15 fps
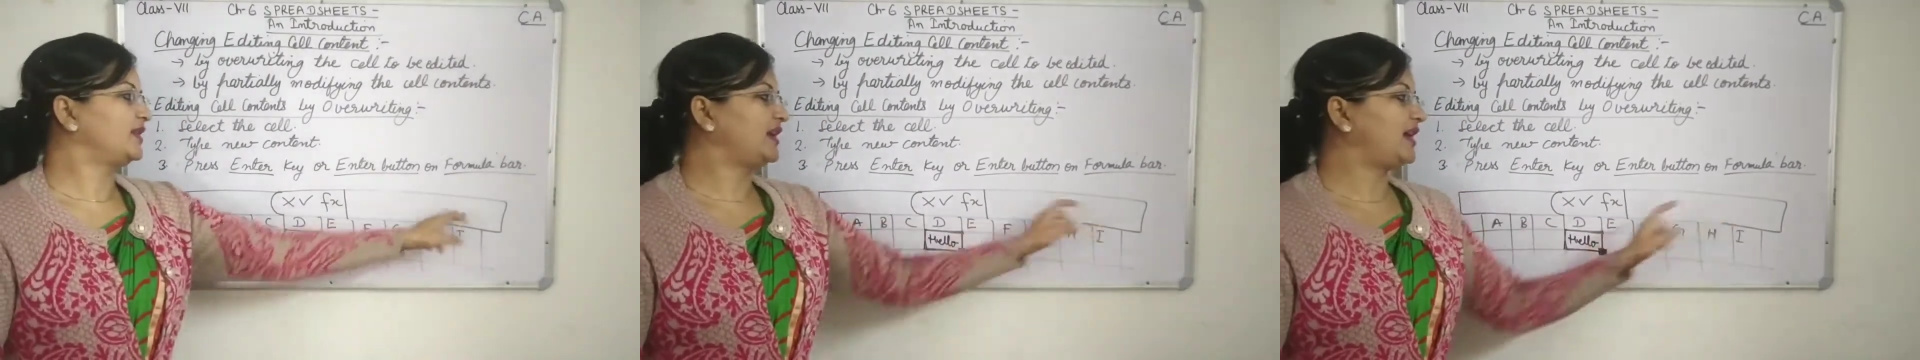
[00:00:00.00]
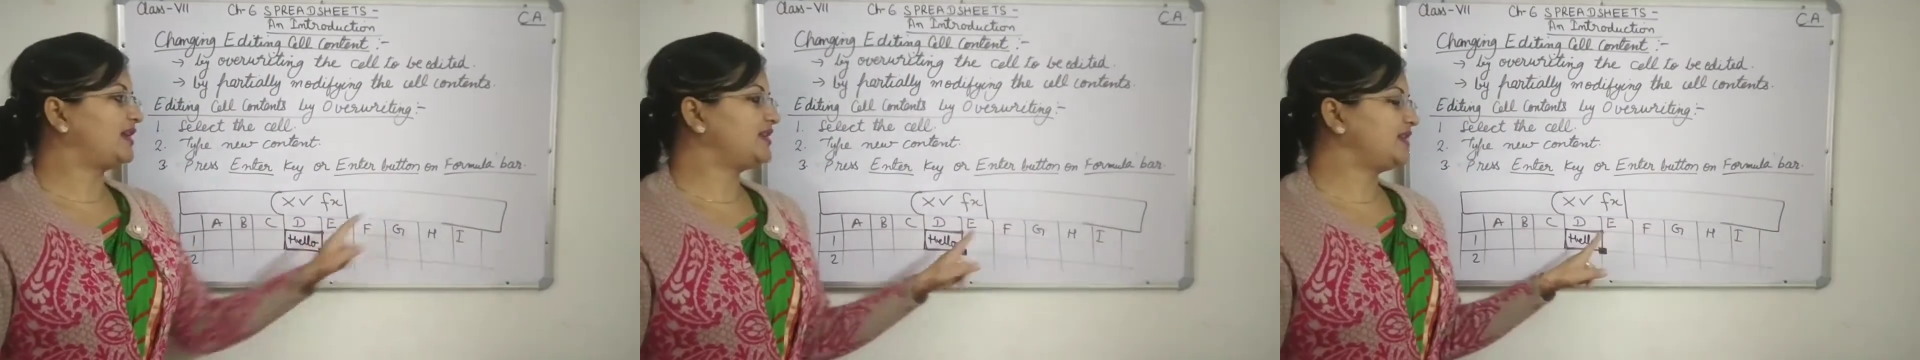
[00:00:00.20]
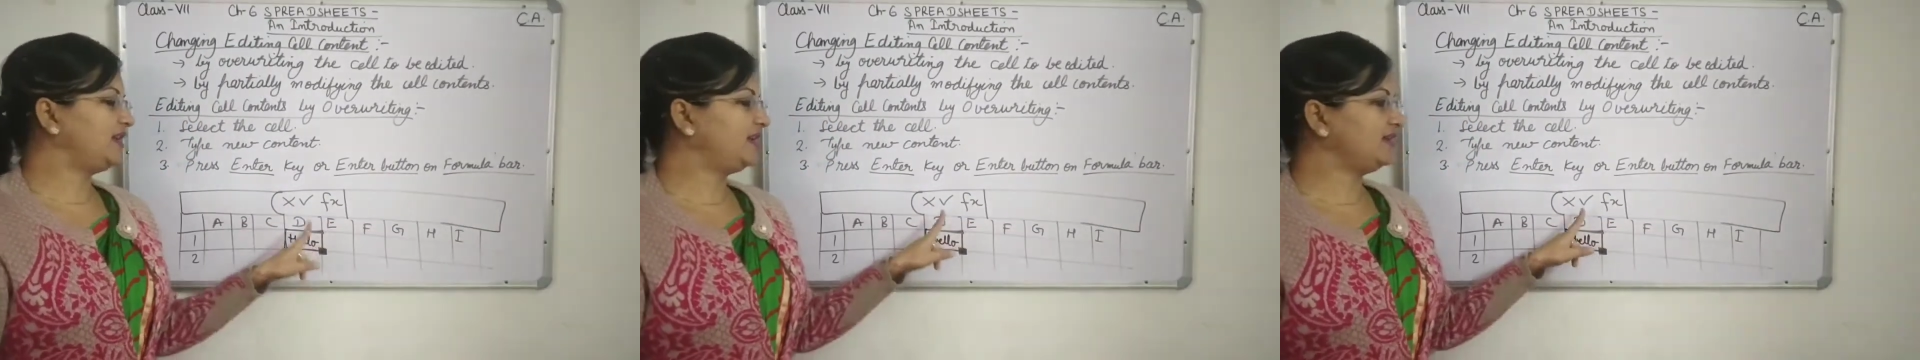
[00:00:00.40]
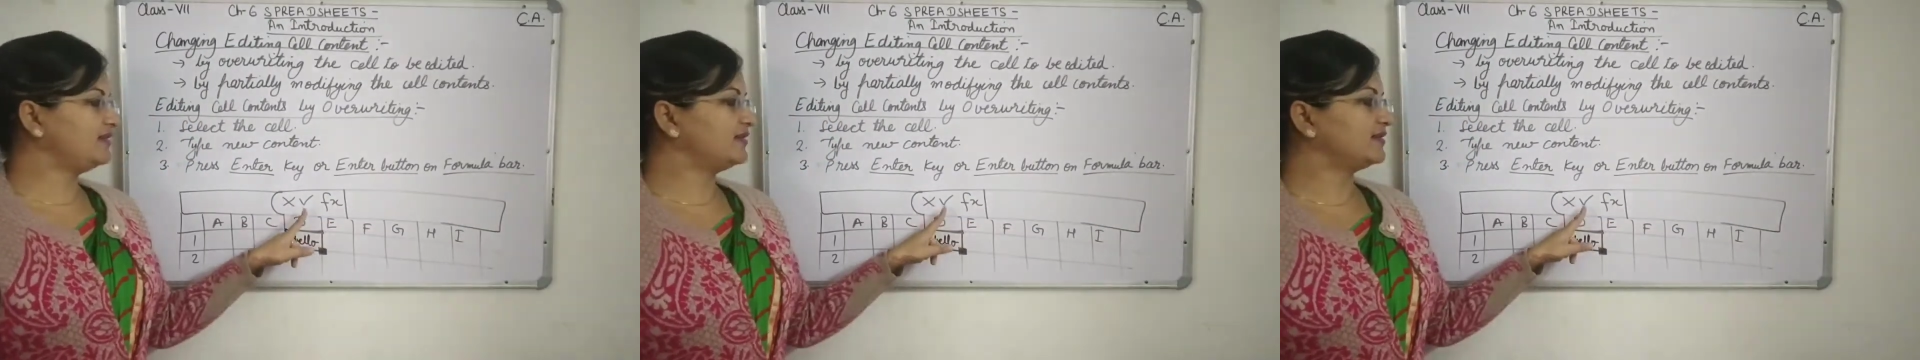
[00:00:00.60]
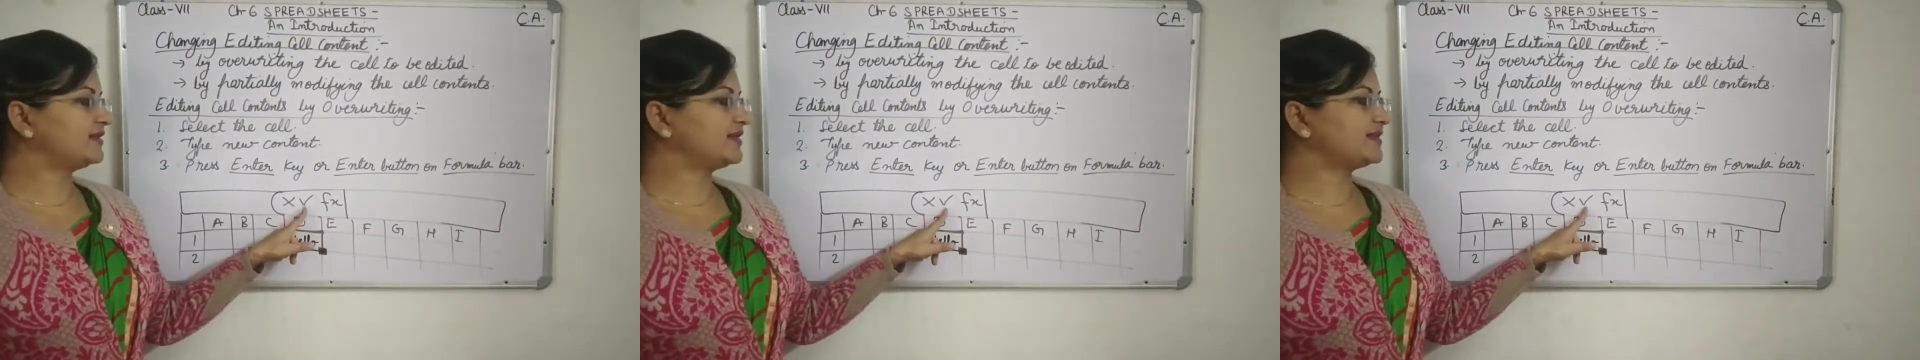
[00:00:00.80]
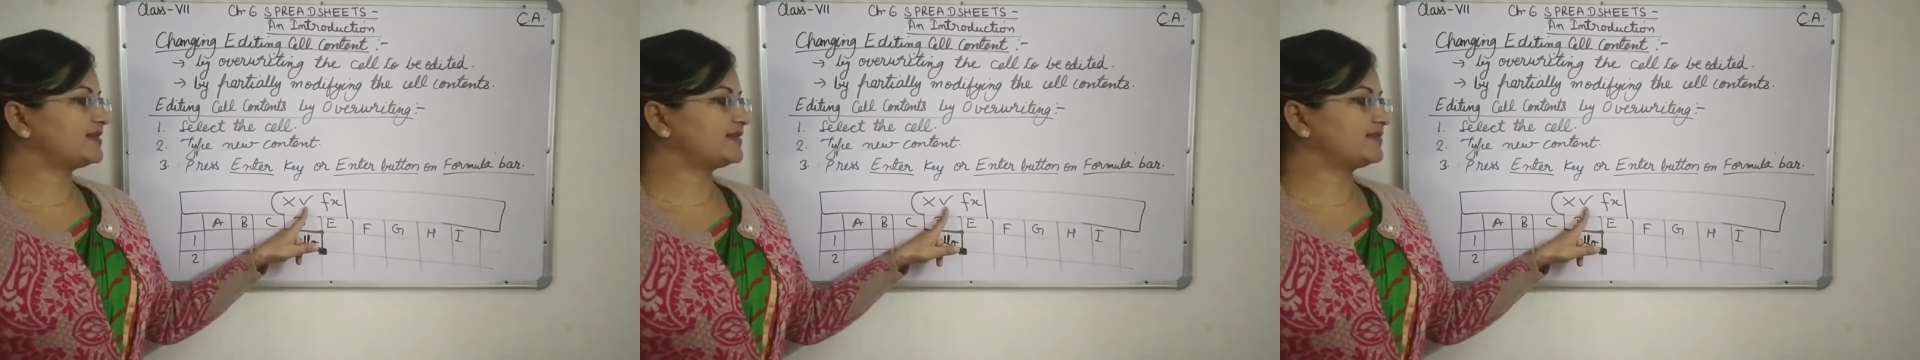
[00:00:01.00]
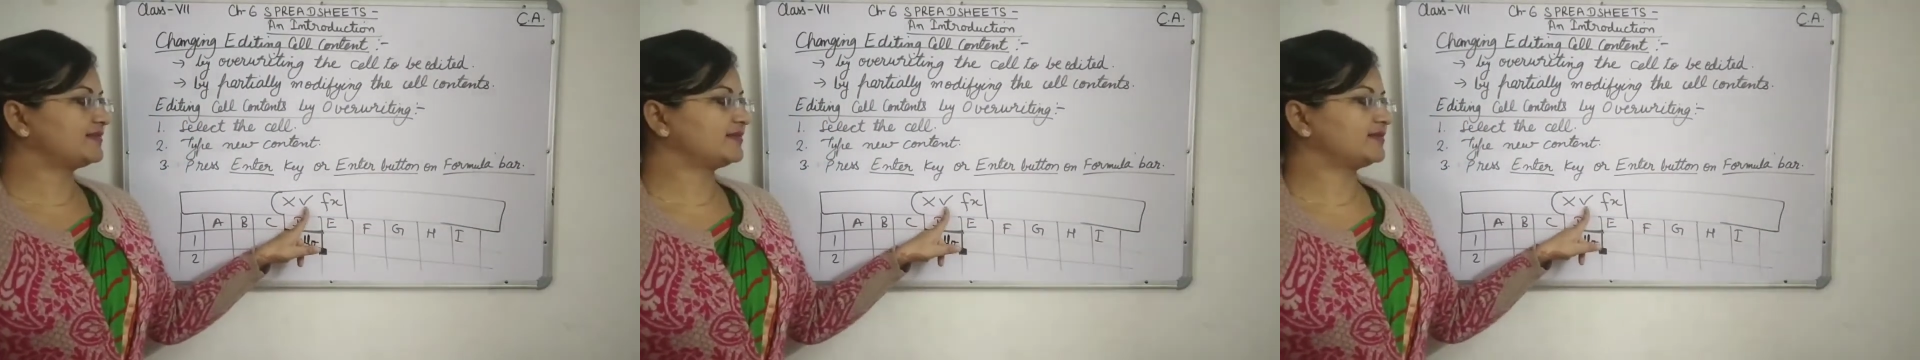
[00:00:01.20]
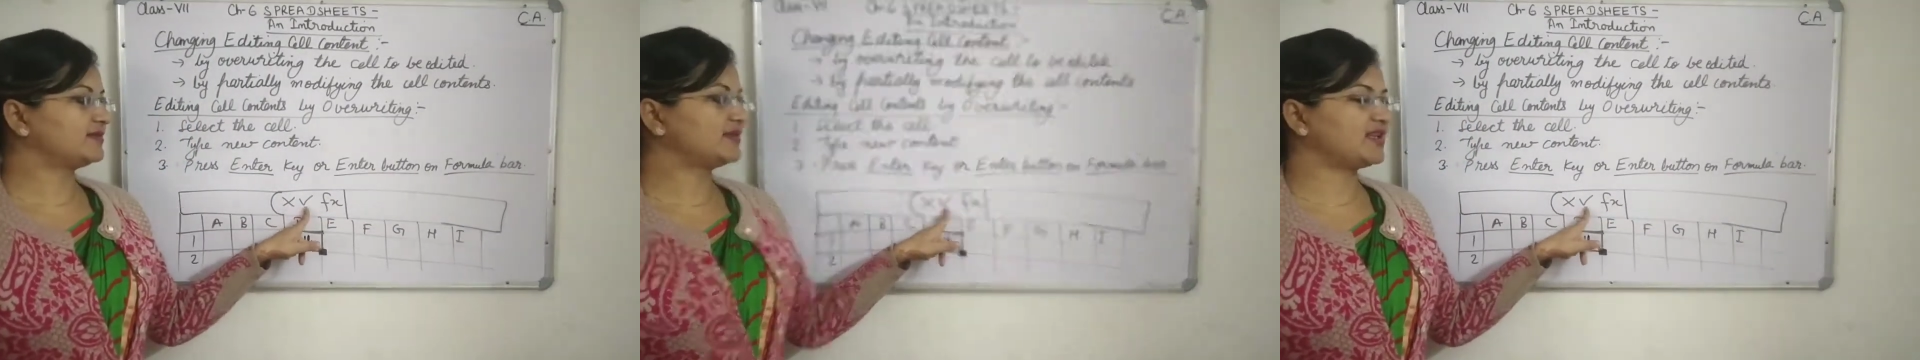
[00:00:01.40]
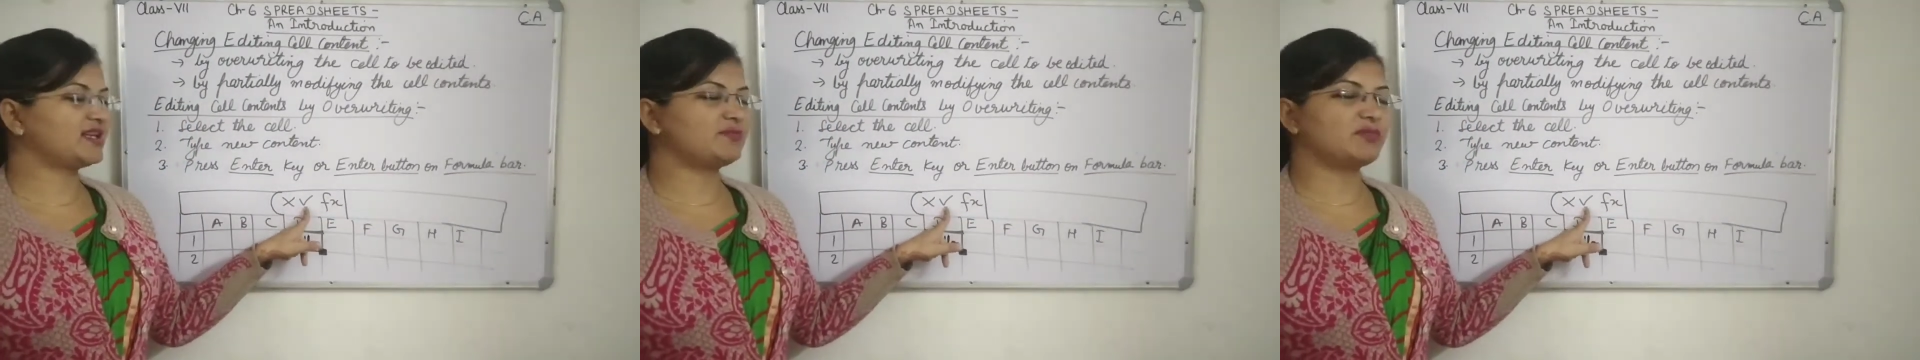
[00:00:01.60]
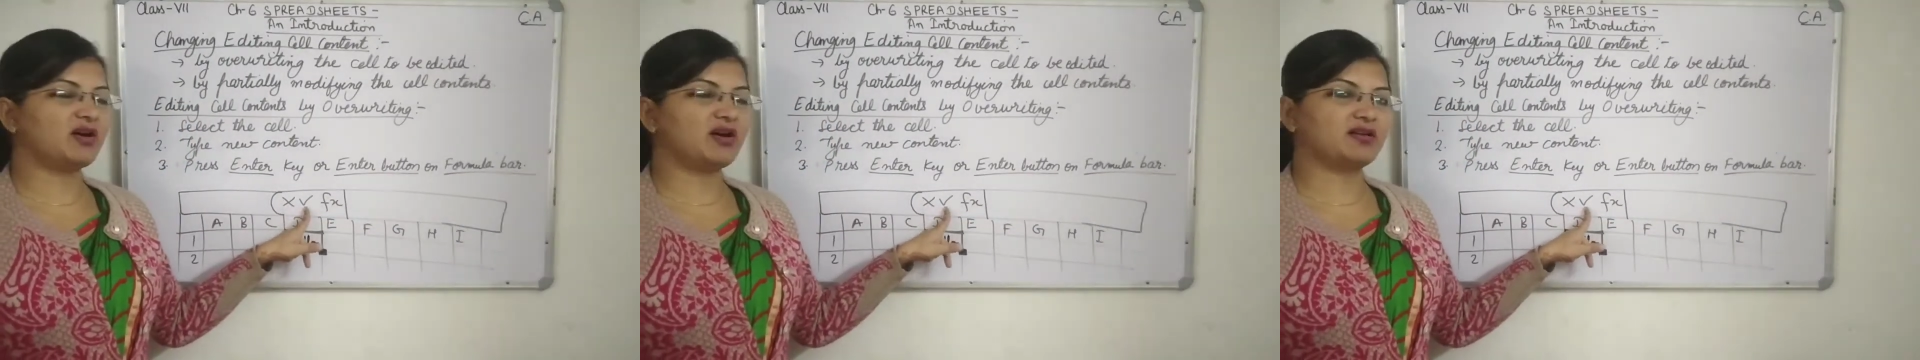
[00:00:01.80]
and here this
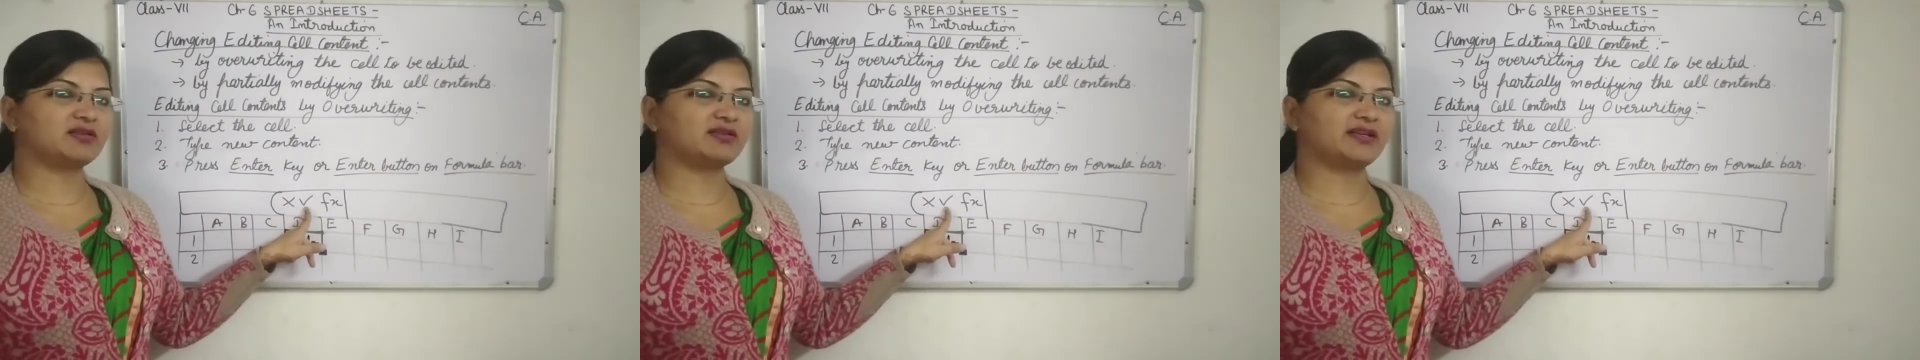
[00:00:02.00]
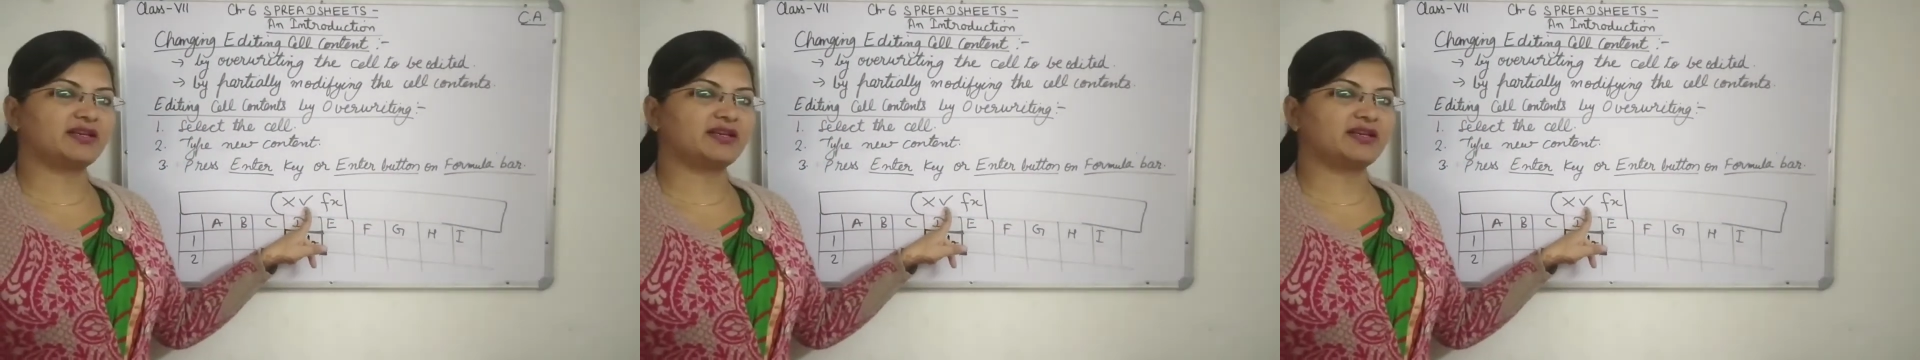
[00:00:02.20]
tick mark